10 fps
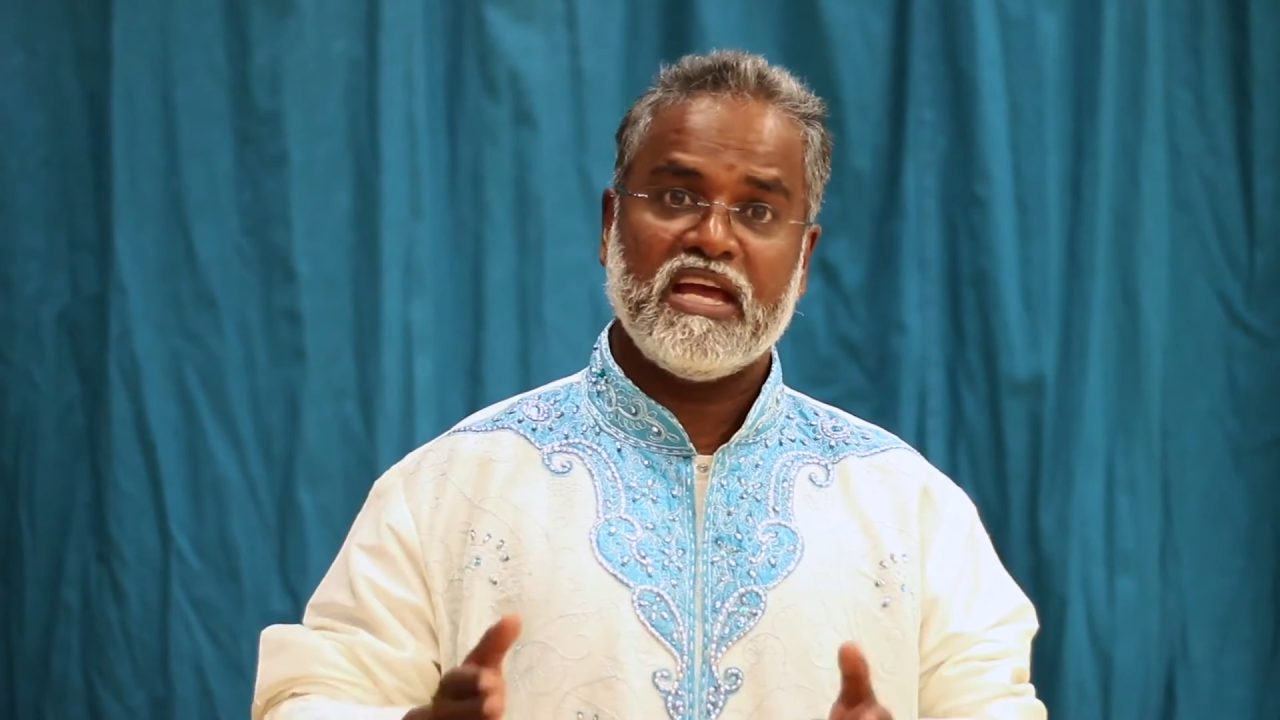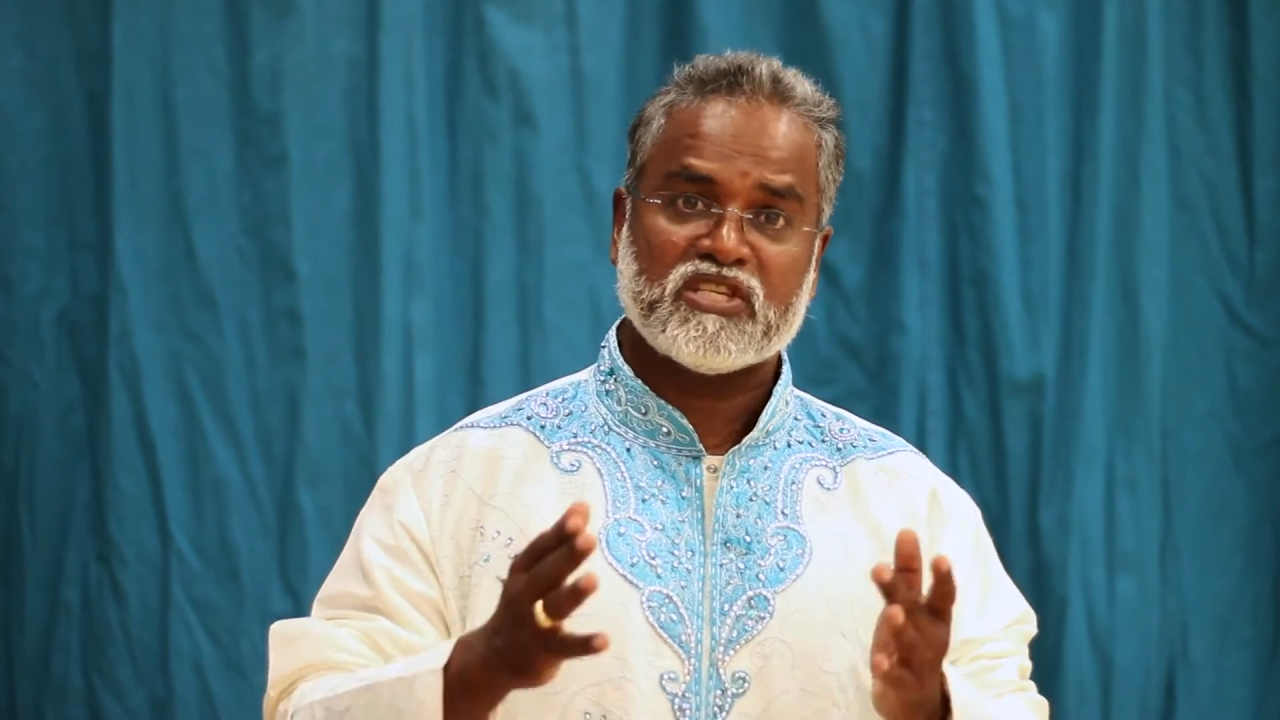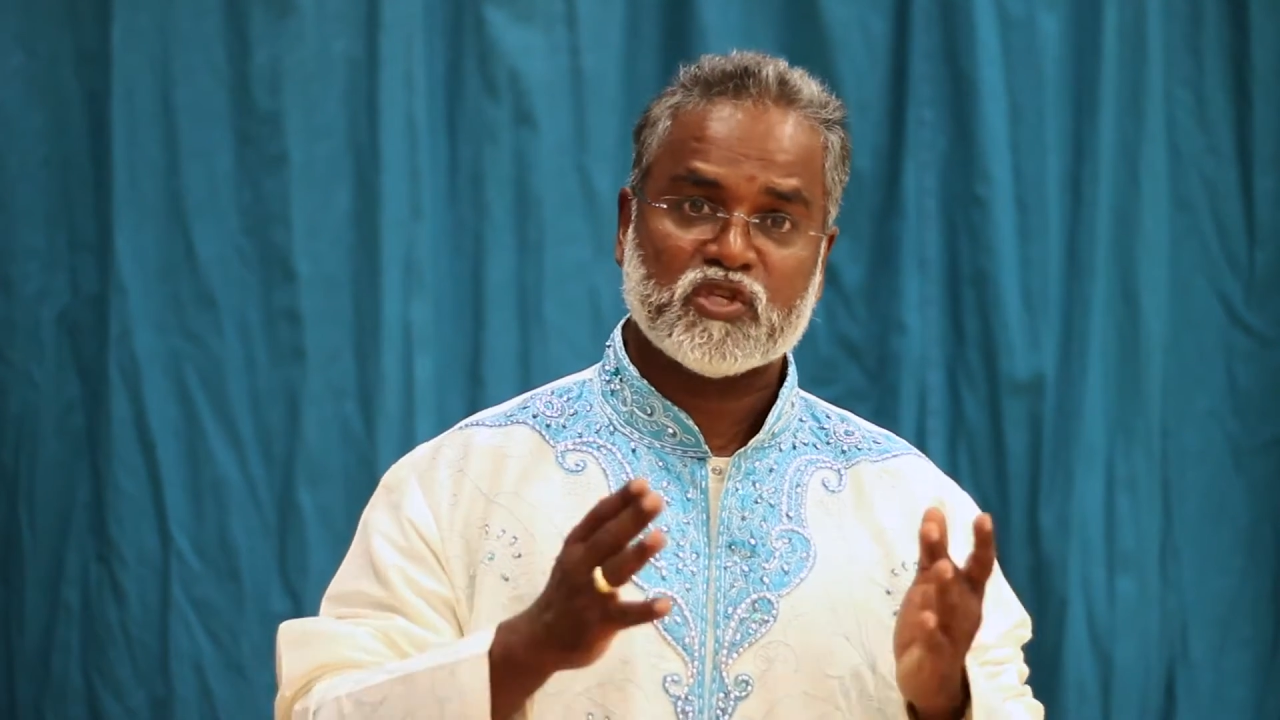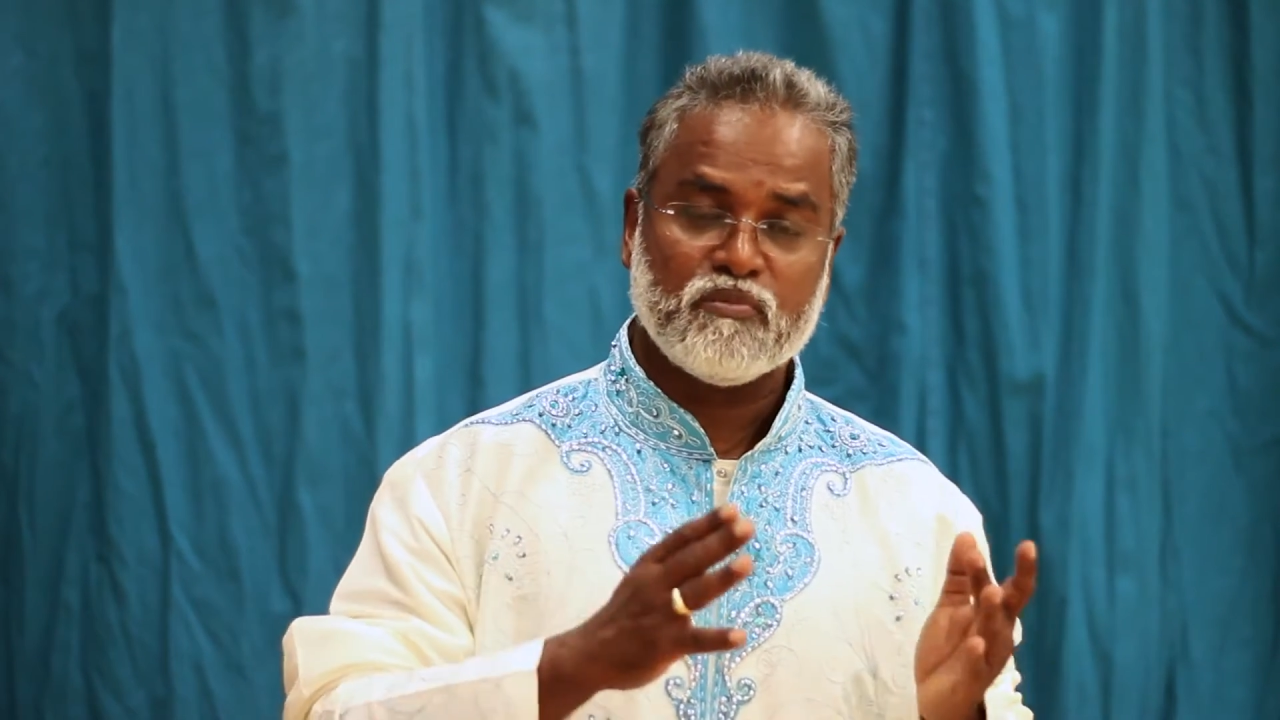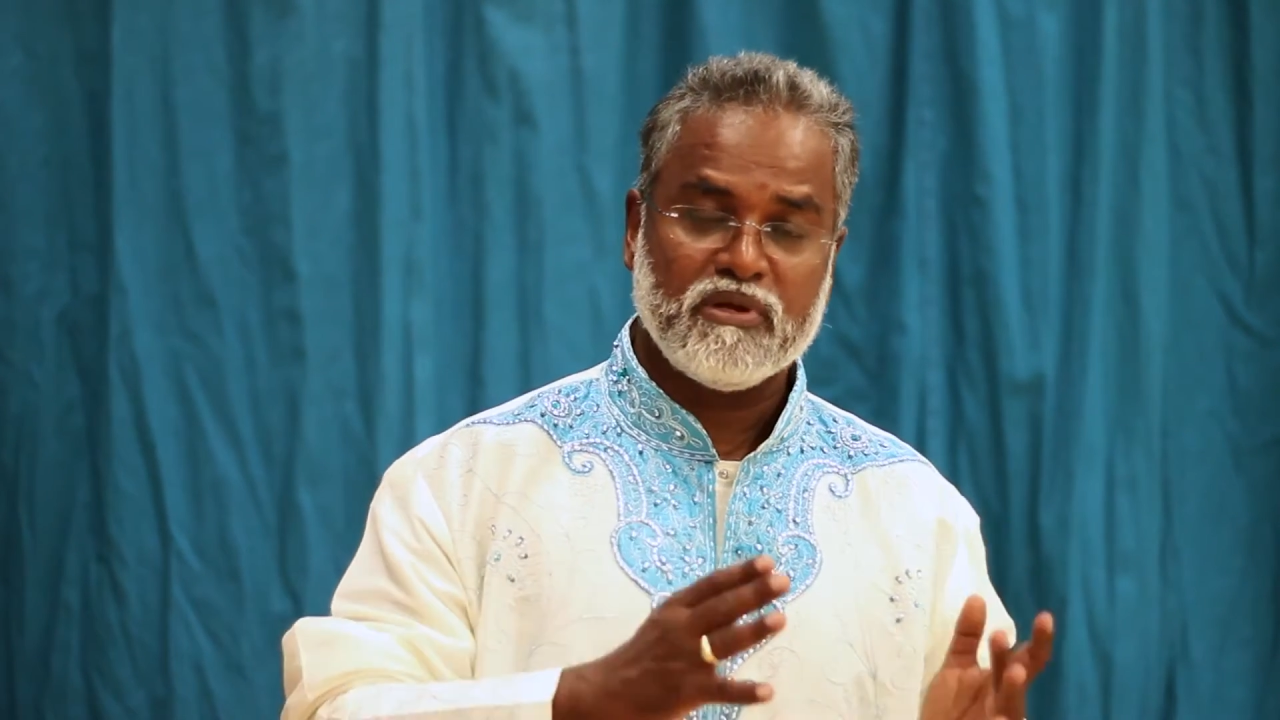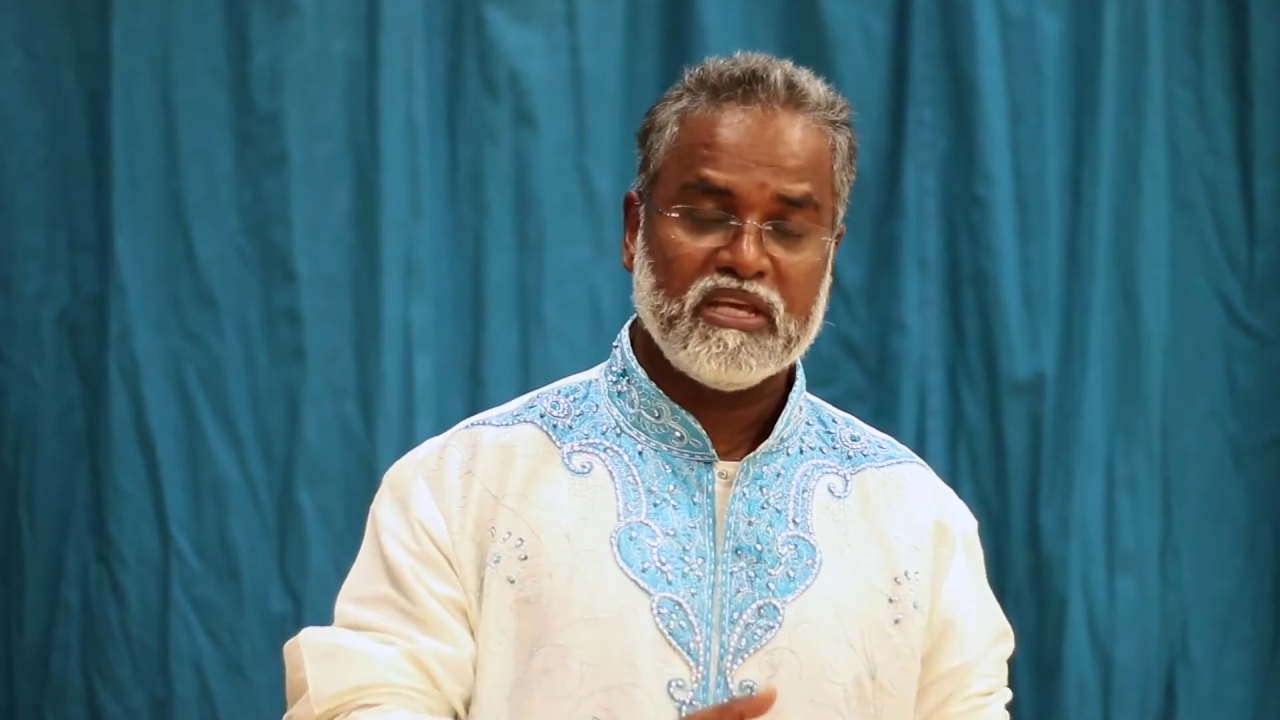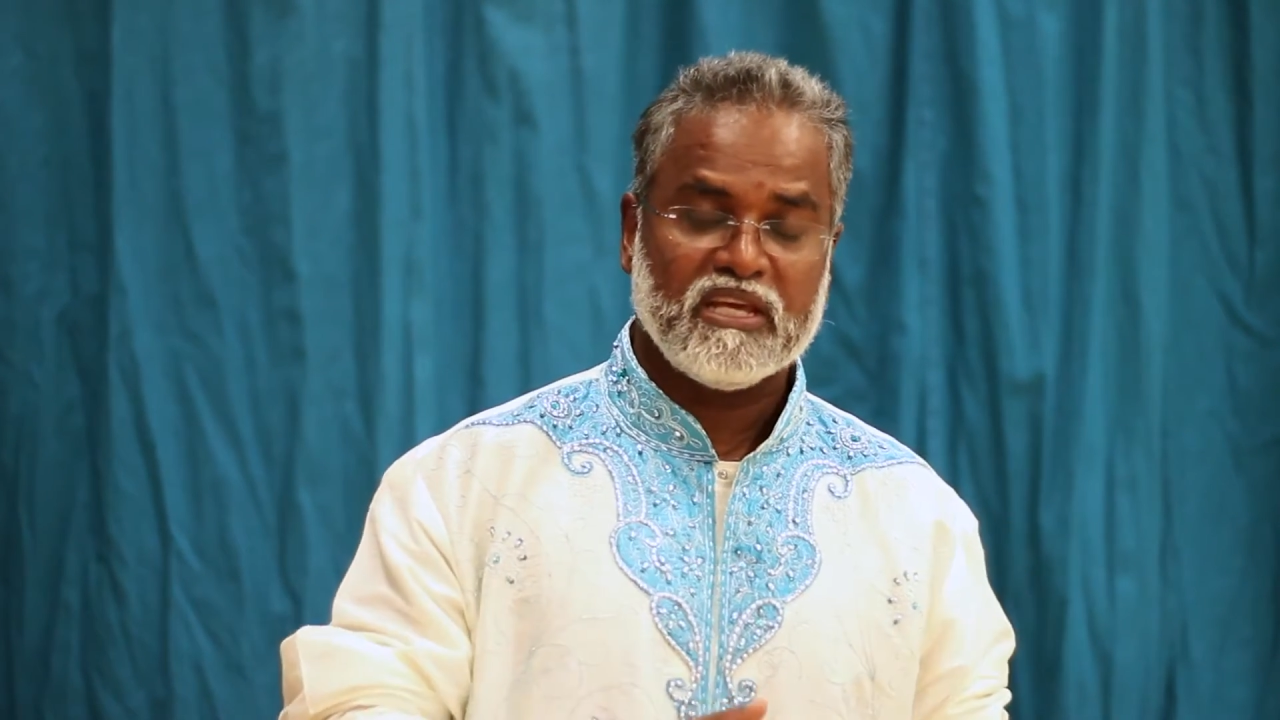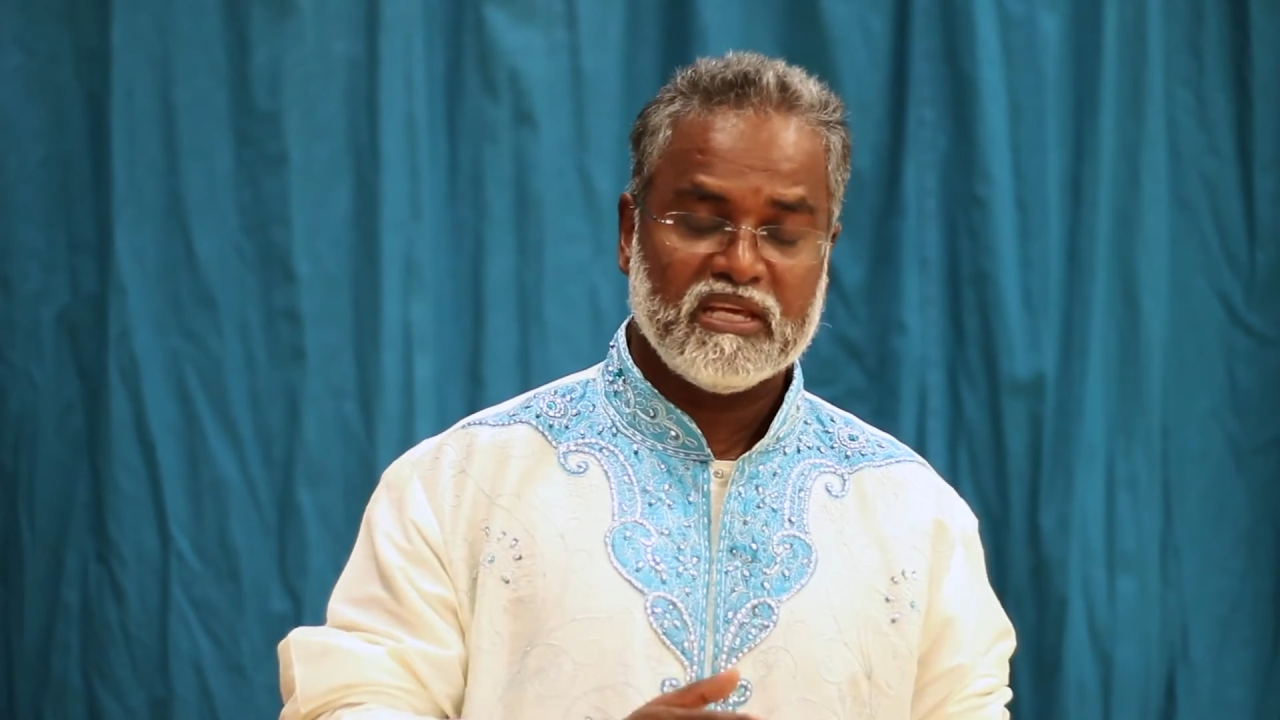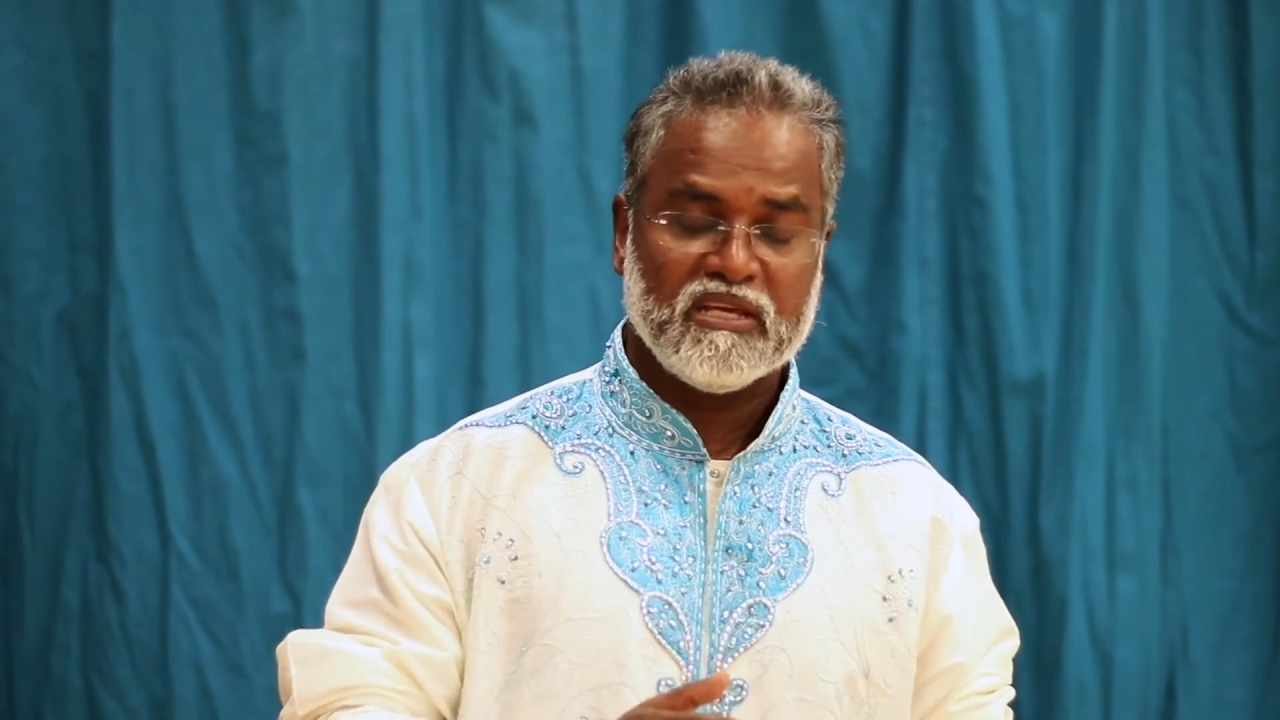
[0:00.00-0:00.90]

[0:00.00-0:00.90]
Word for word: extremely